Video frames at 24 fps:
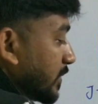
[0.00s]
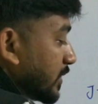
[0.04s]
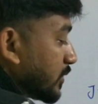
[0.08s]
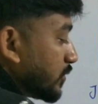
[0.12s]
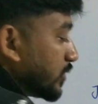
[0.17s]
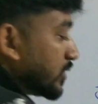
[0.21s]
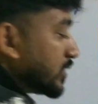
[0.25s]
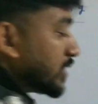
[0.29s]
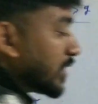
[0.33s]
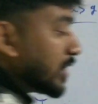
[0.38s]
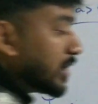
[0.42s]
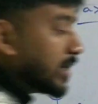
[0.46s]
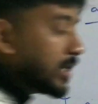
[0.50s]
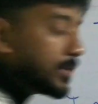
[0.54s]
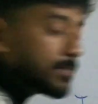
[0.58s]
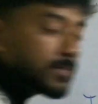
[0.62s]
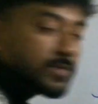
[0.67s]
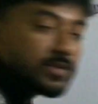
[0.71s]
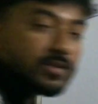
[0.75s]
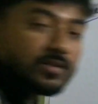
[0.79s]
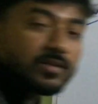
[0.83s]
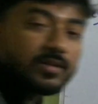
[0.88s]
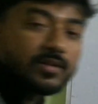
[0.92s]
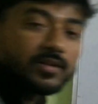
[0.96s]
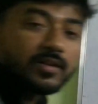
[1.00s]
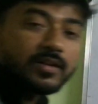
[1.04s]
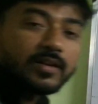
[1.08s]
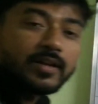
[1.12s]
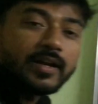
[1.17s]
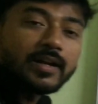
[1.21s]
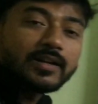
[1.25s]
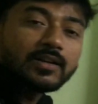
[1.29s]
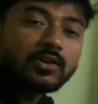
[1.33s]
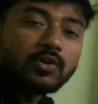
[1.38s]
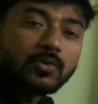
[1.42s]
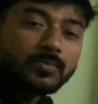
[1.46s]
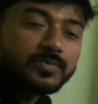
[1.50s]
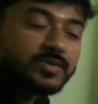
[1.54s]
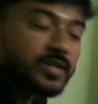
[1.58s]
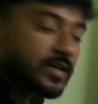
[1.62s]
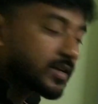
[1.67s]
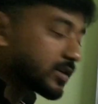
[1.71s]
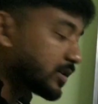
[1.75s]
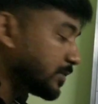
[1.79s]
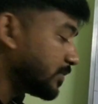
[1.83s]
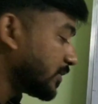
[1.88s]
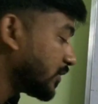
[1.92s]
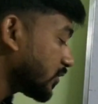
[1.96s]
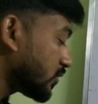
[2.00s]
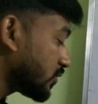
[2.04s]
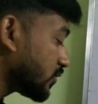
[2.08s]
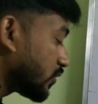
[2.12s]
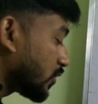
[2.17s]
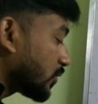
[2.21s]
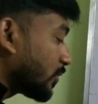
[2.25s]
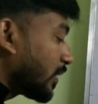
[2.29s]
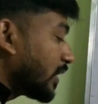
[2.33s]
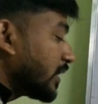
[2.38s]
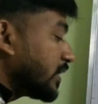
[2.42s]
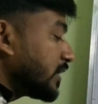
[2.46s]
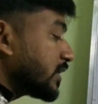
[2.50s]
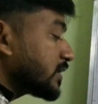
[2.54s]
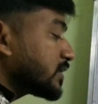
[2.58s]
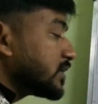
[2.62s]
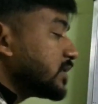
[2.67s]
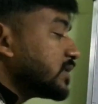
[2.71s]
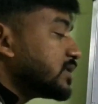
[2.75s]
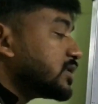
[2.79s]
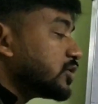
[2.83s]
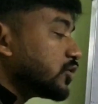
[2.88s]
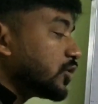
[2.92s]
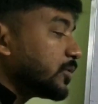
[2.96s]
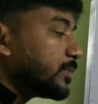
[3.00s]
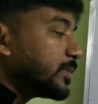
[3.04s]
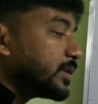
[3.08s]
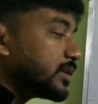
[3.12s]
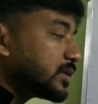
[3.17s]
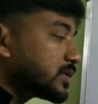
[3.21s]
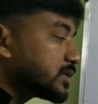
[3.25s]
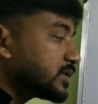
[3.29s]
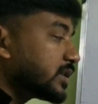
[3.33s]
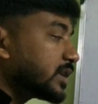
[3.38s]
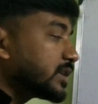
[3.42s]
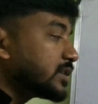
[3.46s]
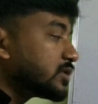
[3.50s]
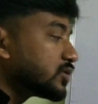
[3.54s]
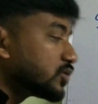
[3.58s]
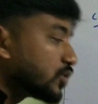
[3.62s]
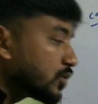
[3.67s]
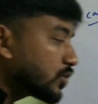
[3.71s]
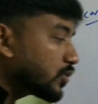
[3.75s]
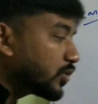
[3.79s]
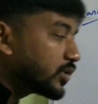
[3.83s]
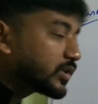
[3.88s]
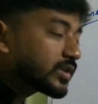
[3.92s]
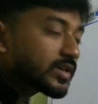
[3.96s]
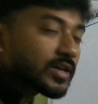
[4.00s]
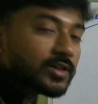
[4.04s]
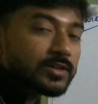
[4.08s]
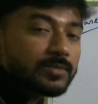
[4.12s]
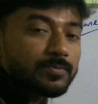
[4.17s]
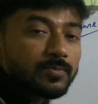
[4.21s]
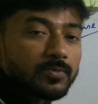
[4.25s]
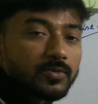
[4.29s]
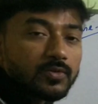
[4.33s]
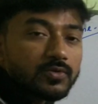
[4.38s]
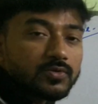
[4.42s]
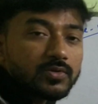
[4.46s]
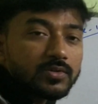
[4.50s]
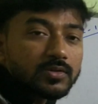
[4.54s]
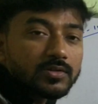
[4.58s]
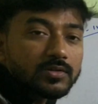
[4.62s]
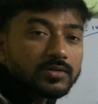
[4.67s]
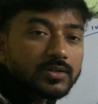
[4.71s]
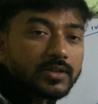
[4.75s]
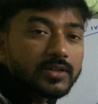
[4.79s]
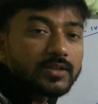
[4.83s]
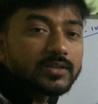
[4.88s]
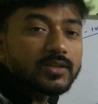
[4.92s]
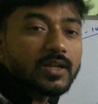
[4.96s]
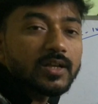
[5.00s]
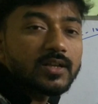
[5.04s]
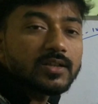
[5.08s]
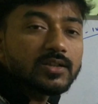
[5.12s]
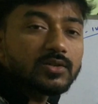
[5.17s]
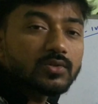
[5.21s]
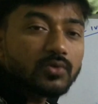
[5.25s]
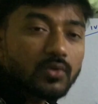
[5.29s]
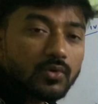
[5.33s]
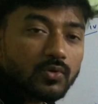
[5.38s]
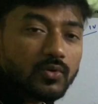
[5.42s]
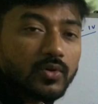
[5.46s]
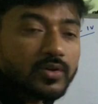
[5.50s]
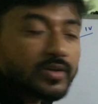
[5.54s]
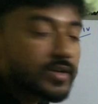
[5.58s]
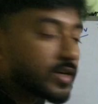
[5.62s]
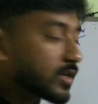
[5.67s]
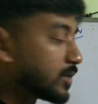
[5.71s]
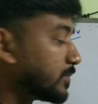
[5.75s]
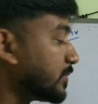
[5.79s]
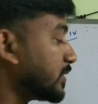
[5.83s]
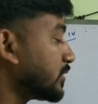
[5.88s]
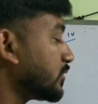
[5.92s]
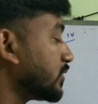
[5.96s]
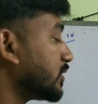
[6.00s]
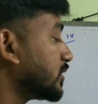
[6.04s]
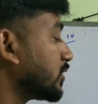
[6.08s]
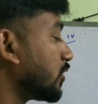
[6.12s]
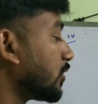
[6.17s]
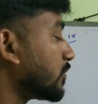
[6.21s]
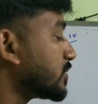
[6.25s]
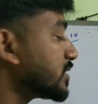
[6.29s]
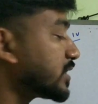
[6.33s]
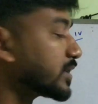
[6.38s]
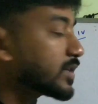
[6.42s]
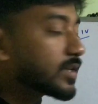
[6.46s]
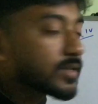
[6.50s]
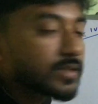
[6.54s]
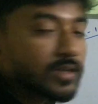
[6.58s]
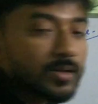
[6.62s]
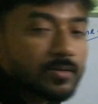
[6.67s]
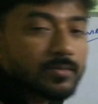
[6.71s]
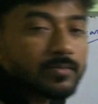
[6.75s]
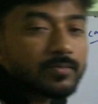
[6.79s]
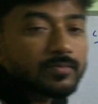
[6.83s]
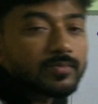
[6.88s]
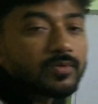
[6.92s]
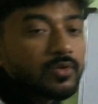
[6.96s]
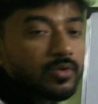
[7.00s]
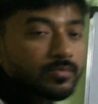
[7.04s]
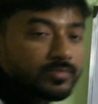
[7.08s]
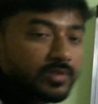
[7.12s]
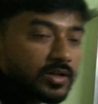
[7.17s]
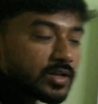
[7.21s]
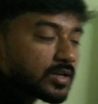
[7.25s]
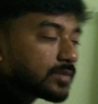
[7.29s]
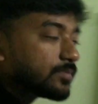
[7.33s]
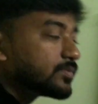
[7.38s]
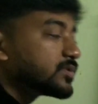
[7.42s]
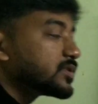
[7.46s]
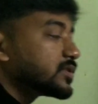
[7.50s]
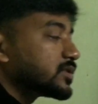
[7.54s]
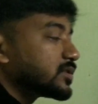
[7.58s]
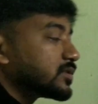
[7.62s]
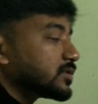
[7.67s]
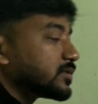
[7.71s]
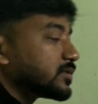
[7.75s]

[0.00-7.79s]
between the lift and the object, because normal direction 0 means there is no contact force, there is no contact between the object and the floor of the lift.